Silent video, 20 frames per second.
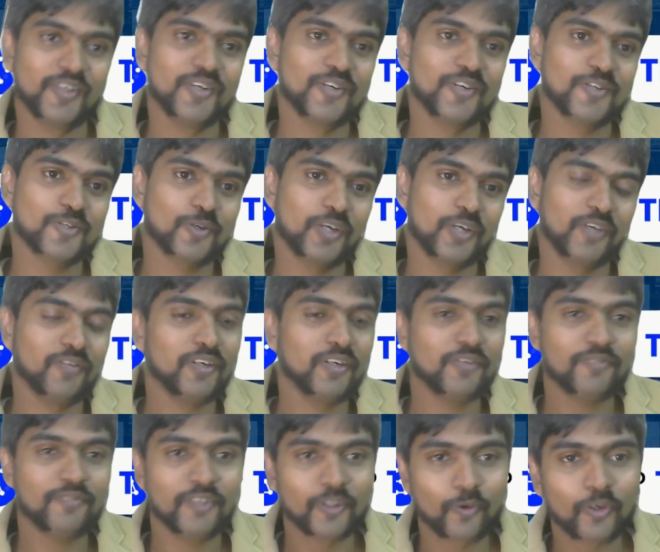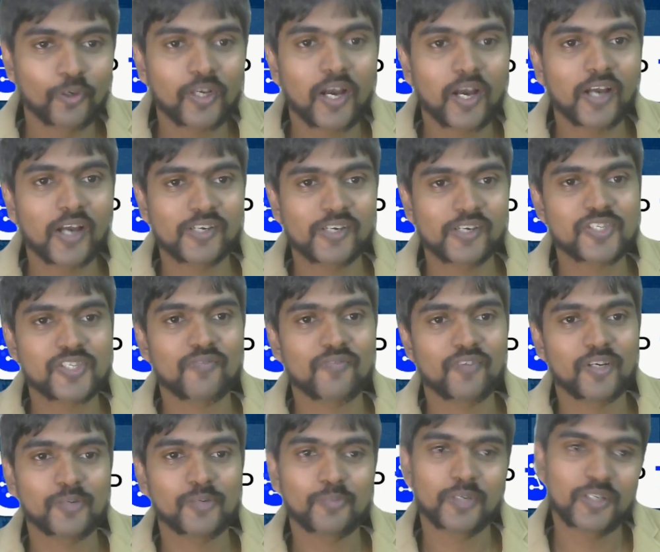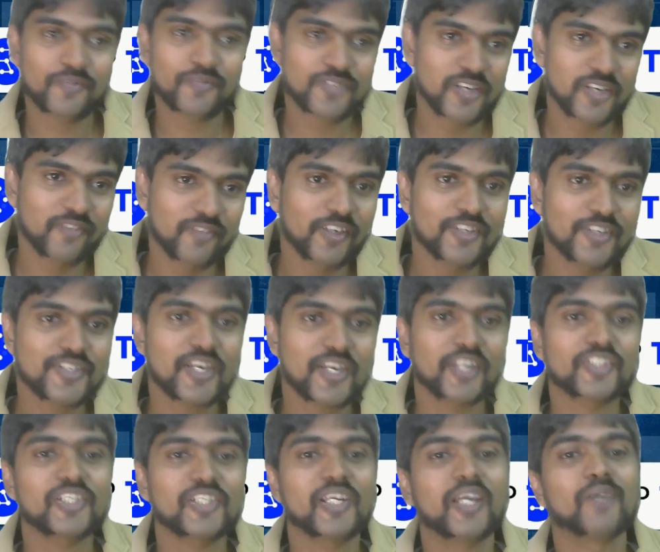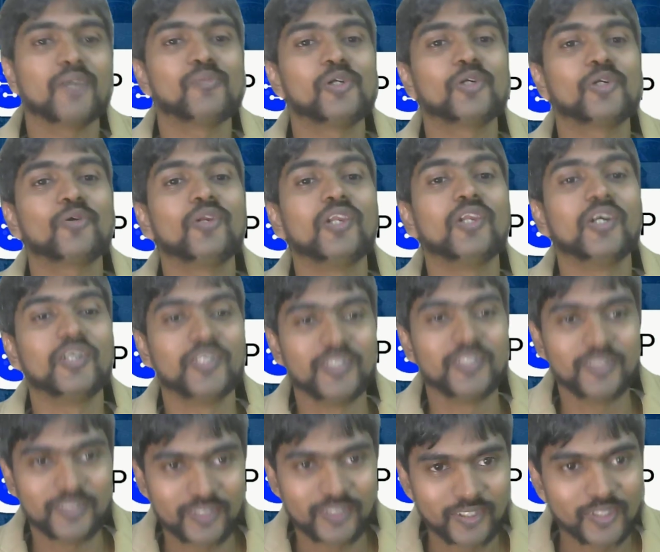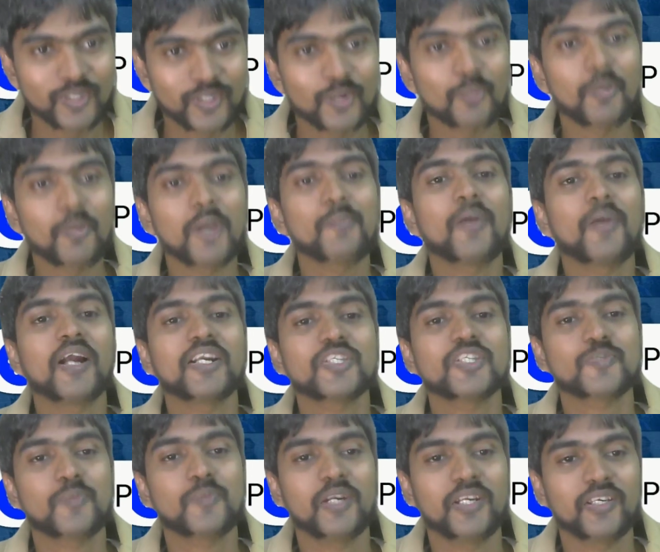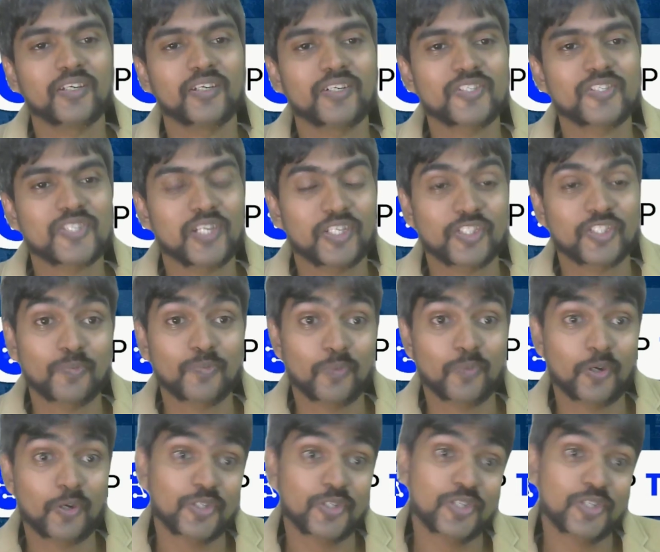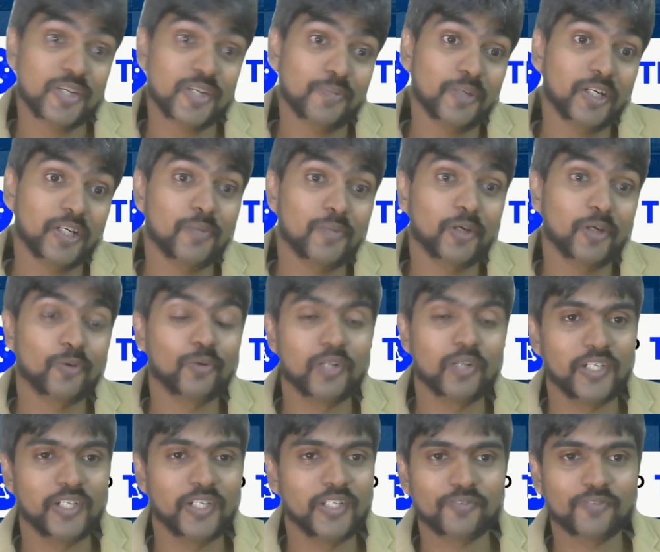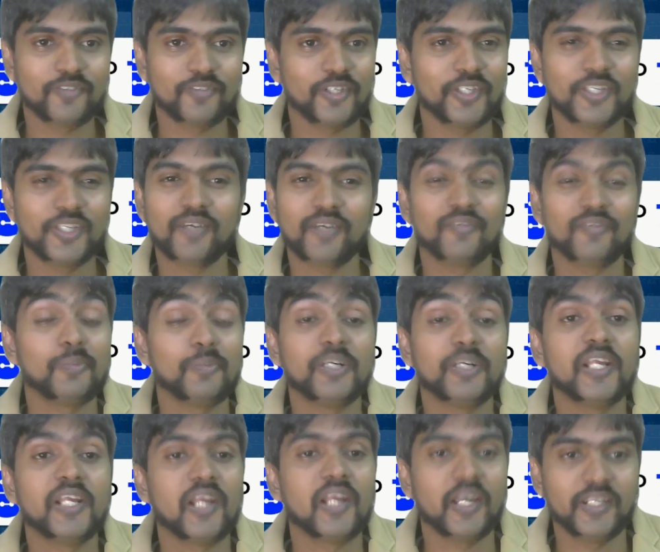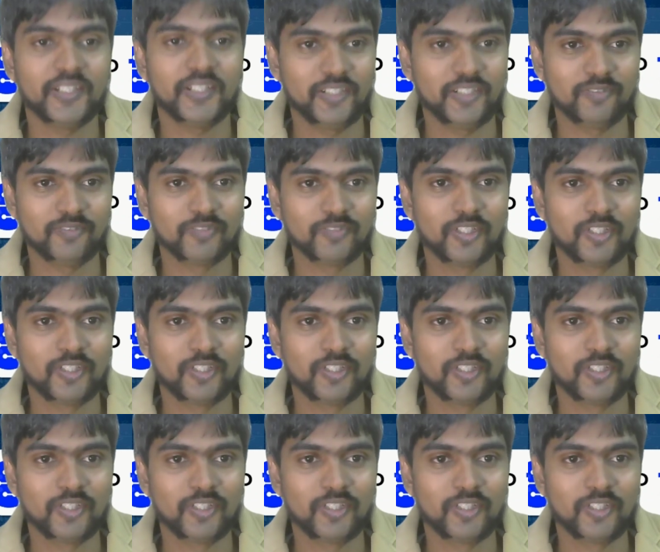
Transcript: So even if we don't hire someone, but if someone is actually able to learn by participating in a selection process and become a good leader for India, we'll be delighted.